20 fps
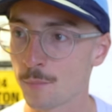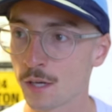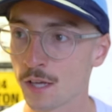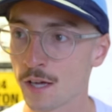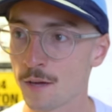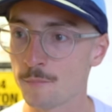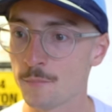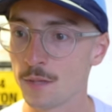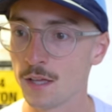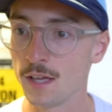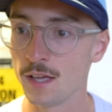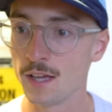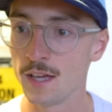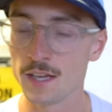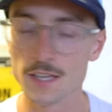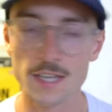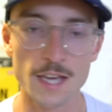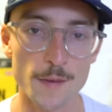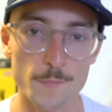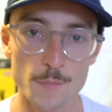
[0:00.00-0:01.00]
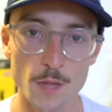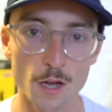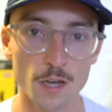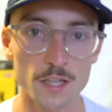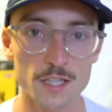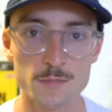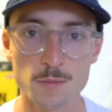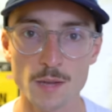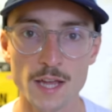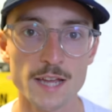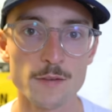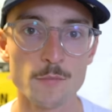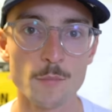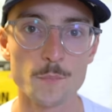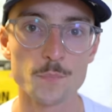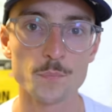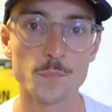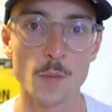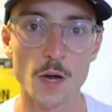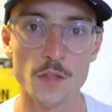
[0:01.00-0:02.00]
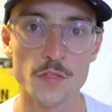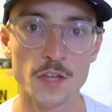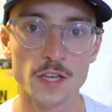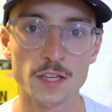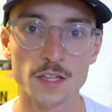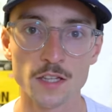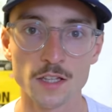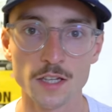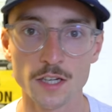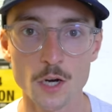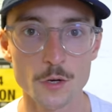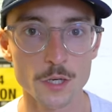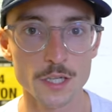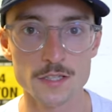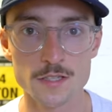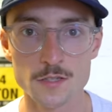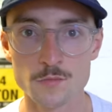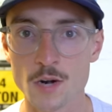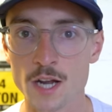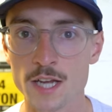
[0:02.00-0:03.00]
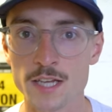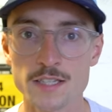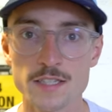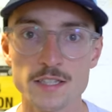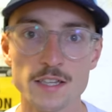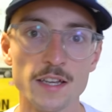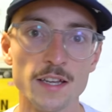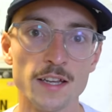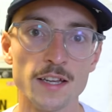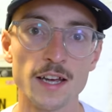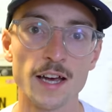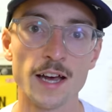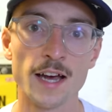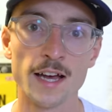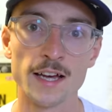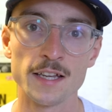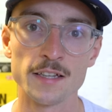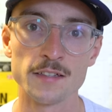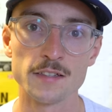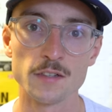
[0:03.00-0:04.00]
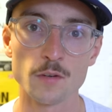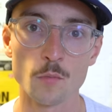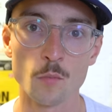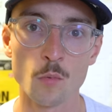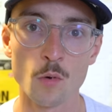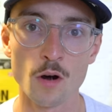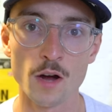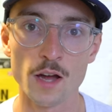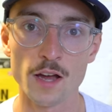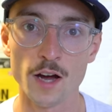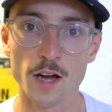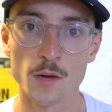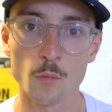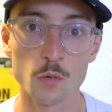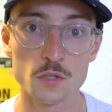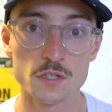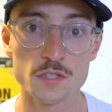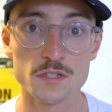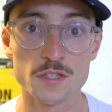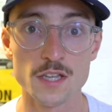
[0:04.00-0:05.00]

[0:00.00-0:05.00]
But yeah, I'll explain my thinking going into the race and why I wasn't